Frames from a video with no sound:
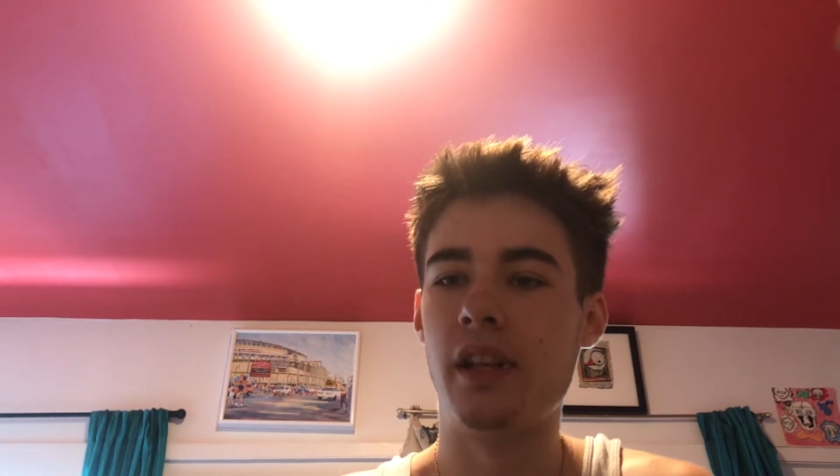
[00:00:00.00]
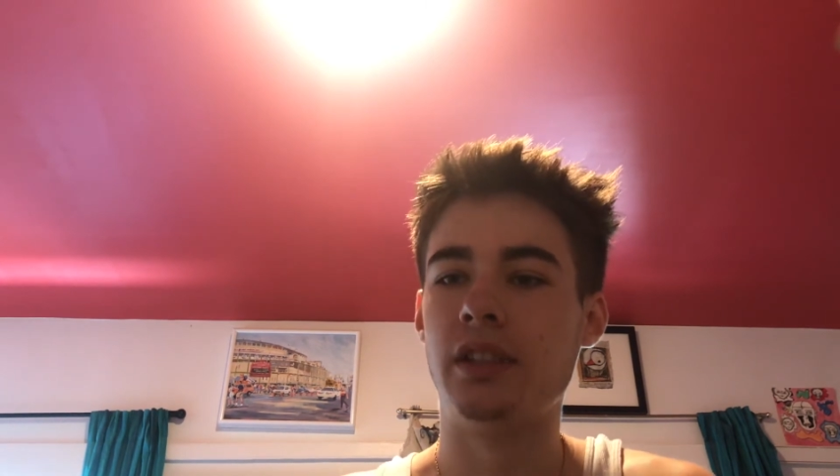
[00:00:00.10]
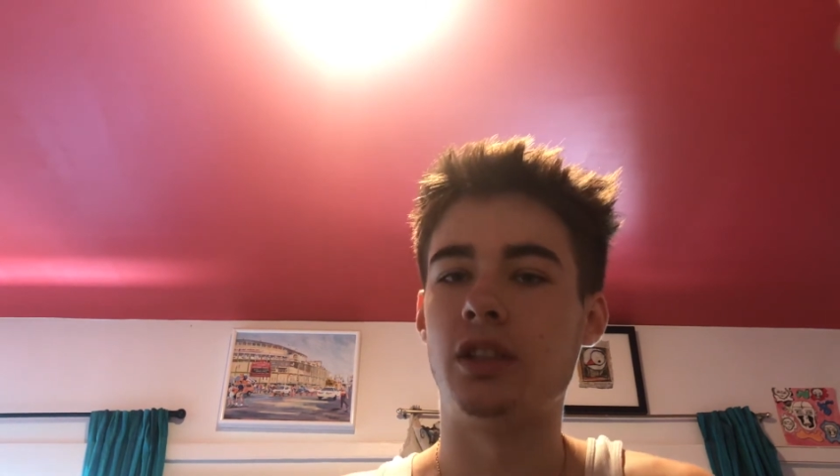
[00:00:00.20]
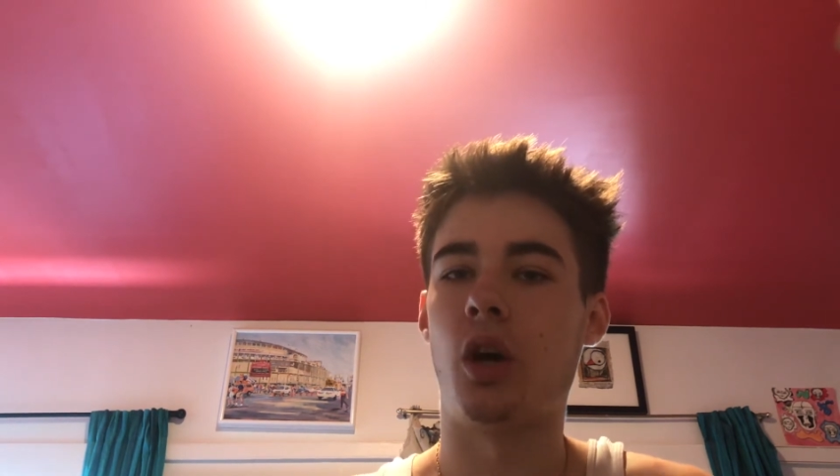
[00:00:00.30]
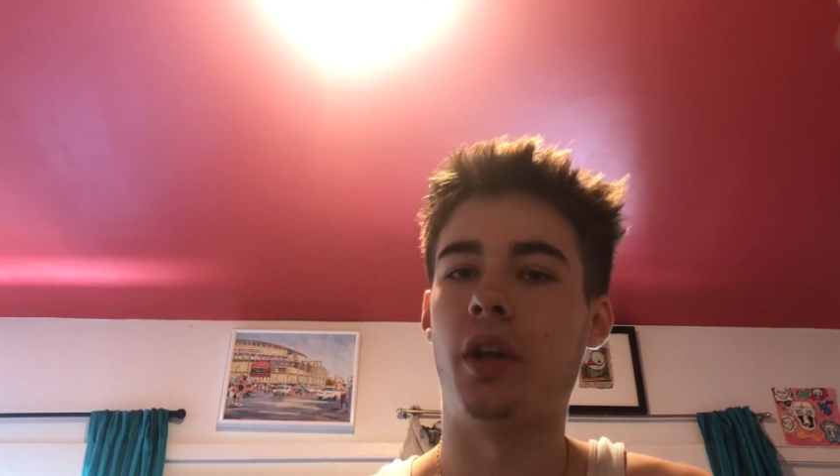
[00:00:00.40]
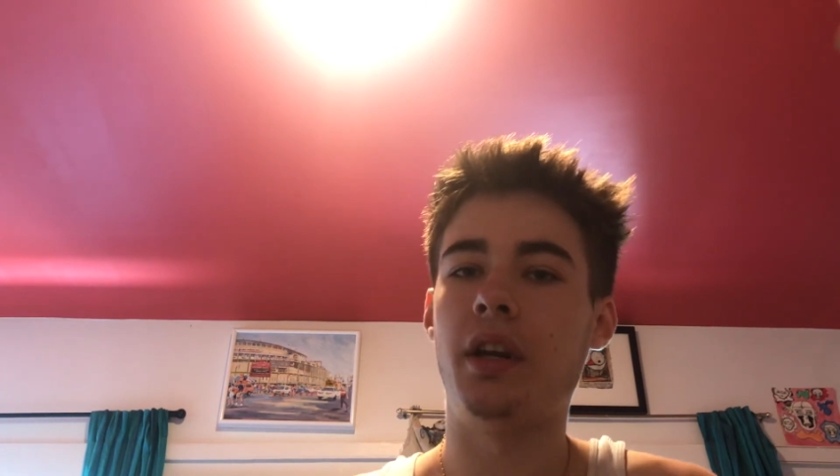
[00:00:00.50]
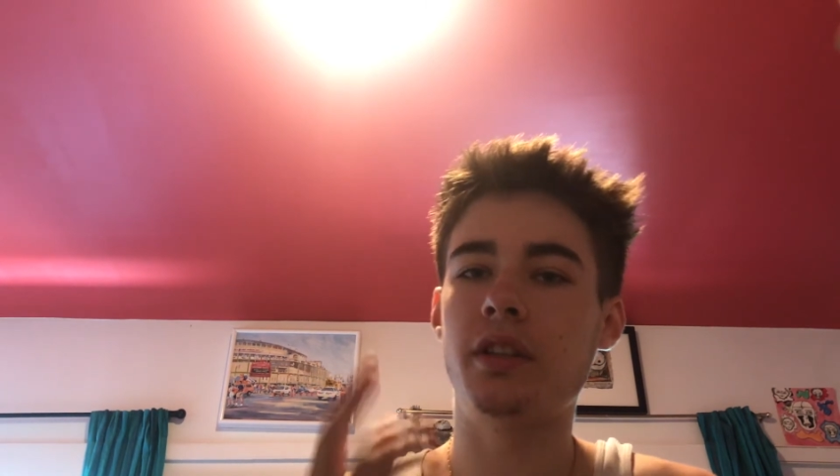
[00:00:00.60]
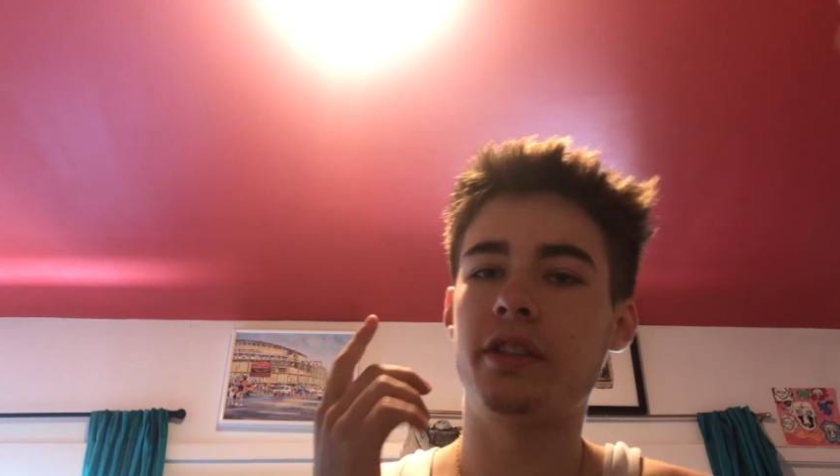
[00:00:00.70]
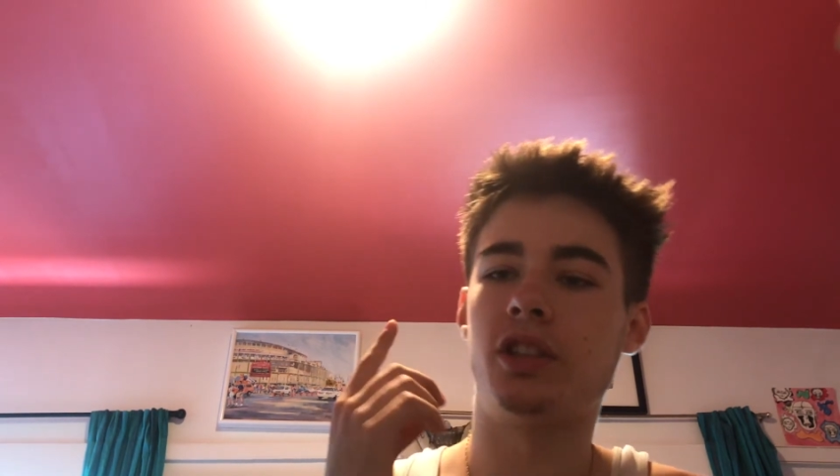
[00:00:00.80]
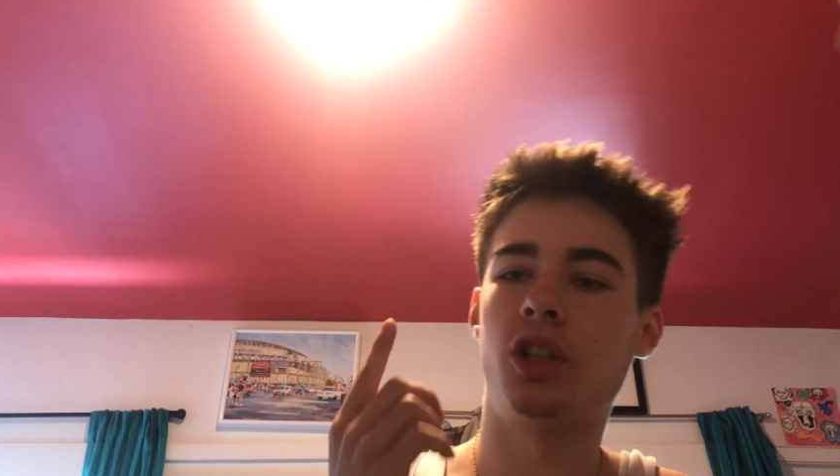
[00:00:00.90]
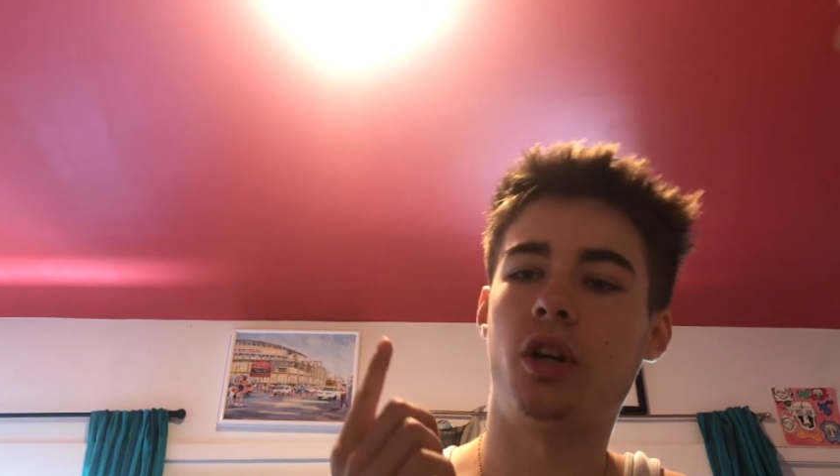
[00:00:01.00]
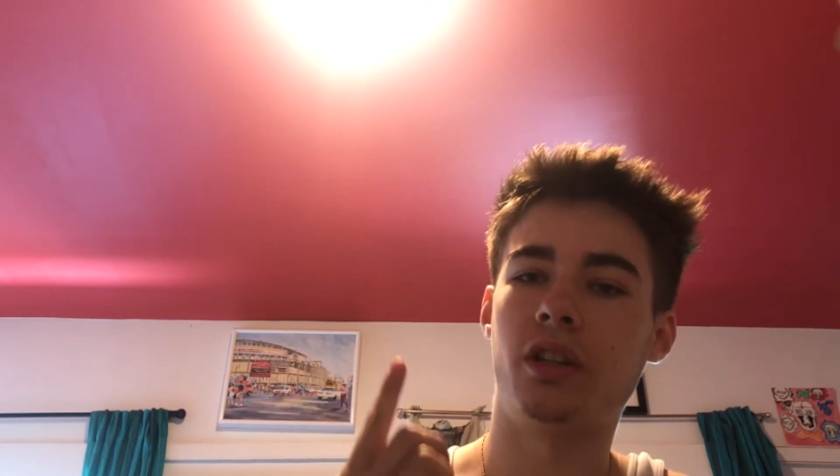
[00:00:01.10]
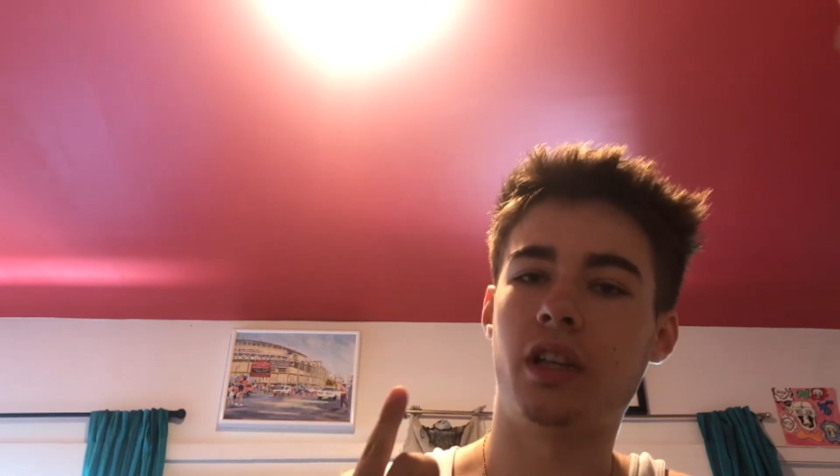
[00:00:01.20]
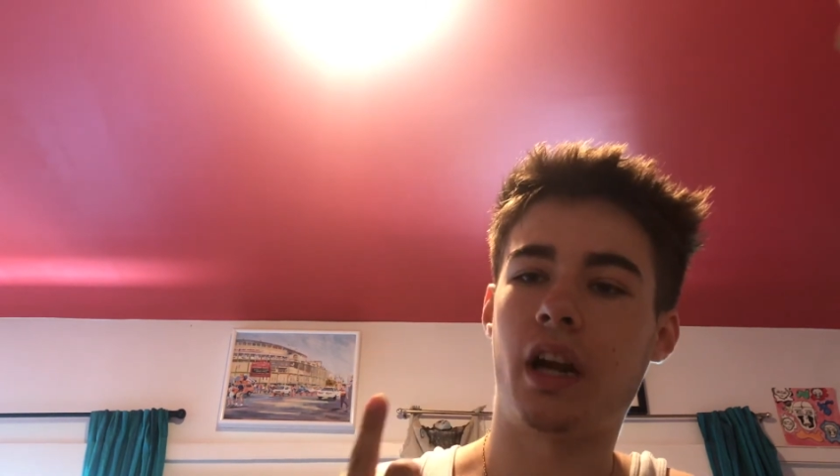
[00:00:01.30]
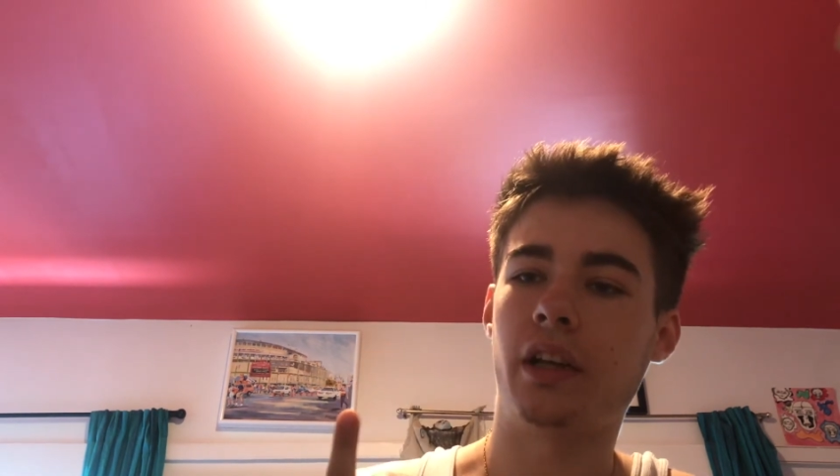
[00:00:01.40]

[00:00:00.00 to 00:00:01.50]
So here's a chart that I